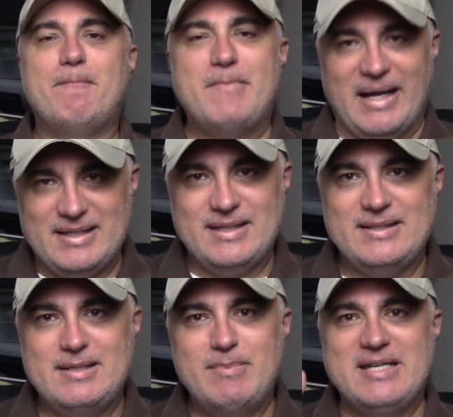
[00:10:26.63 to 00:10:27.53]
But
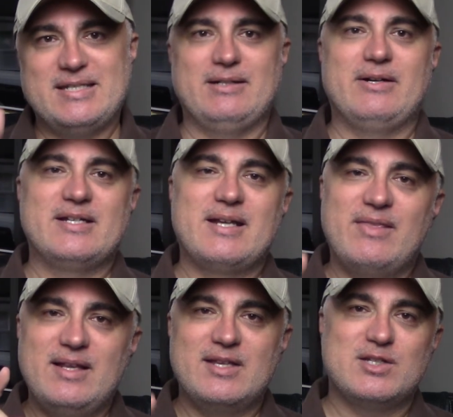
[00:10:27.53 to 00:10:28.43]
to be serious, I
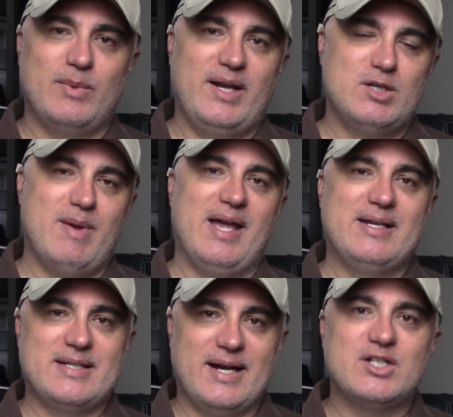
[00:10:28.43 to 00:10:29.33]
think this range
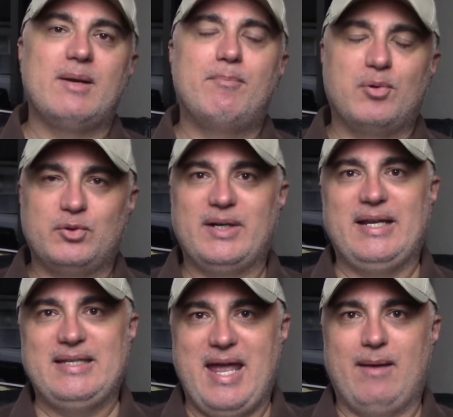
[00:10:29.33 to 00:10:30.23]
bag is actually
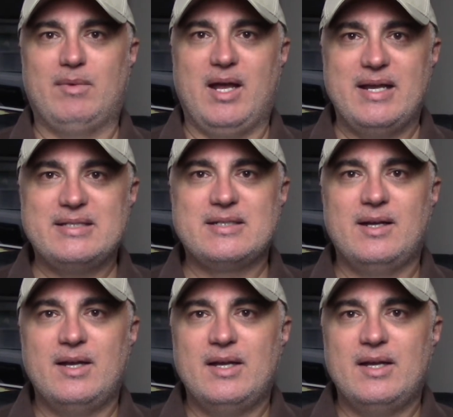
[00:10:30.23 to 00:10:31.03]
pretty damn nice.